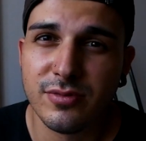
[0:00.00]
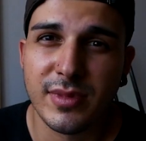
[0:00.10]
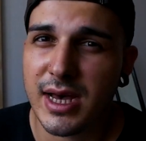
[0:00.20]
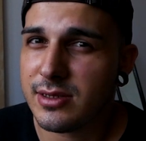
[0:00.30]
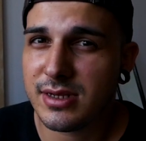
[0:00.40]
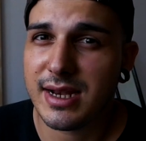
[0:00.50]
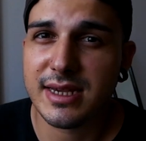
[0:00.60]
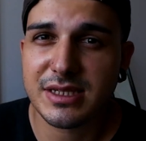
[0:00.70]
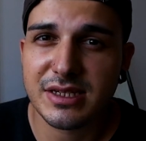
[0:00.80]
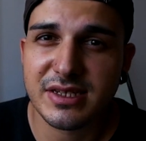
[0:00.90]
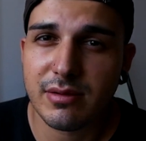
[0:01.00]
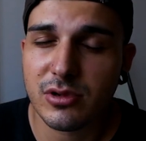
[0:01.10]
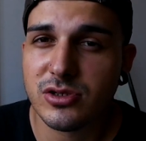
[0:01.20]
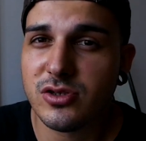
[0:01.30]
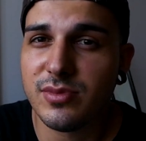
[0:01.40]
mount lenses that I'm
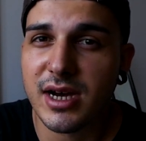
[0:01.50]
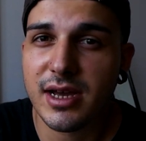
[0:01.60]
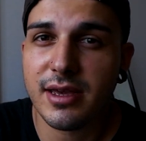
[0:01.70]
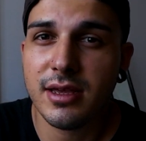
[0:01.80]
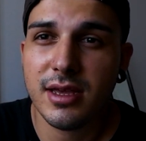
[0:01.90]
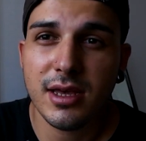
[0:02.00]
going to buy